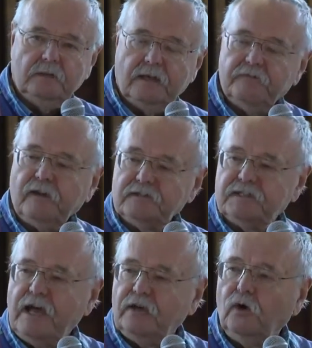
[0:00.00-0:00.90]

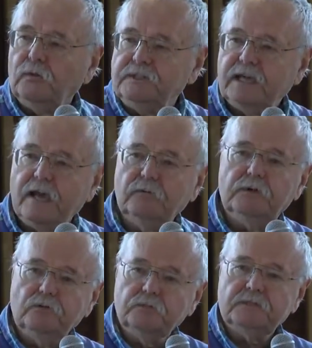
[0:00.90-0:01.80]
AFL-CIO
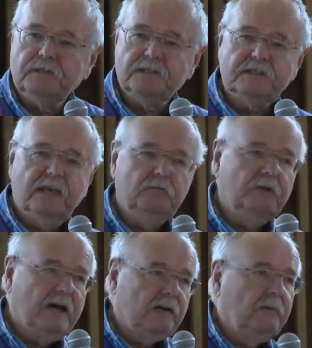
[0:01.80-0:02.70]
retiree groups in the state.
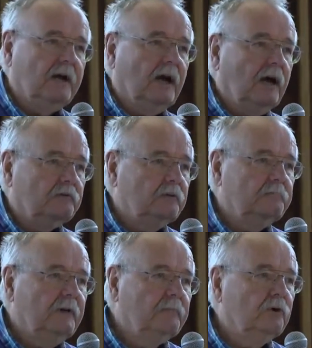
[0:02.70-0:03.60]
We got about
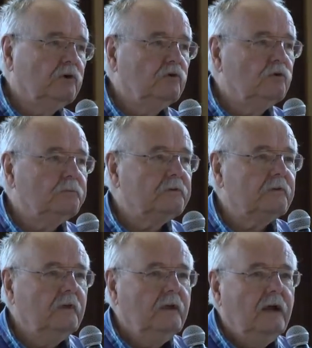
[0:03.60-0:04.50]
100 member groups.